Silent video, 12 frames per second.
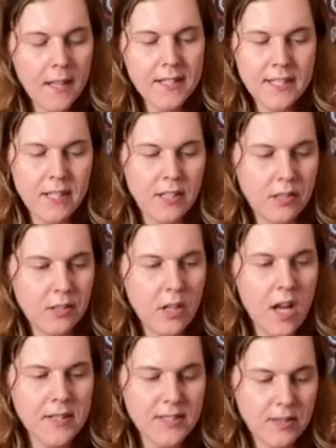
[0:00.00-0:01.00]
So
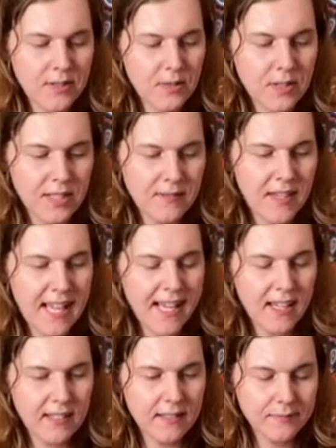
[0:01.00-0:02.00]
also sort of
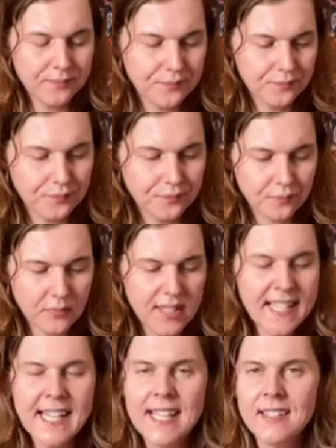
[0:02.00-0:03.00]
like
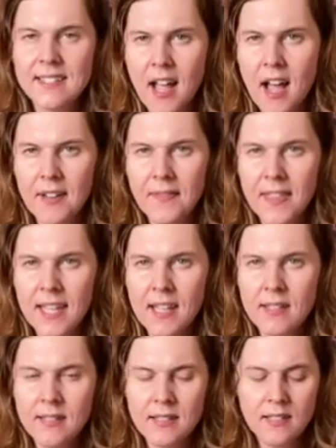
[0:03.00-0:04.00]
taking stock of
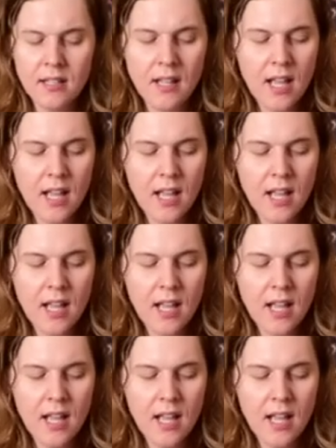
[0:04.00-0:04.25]
things.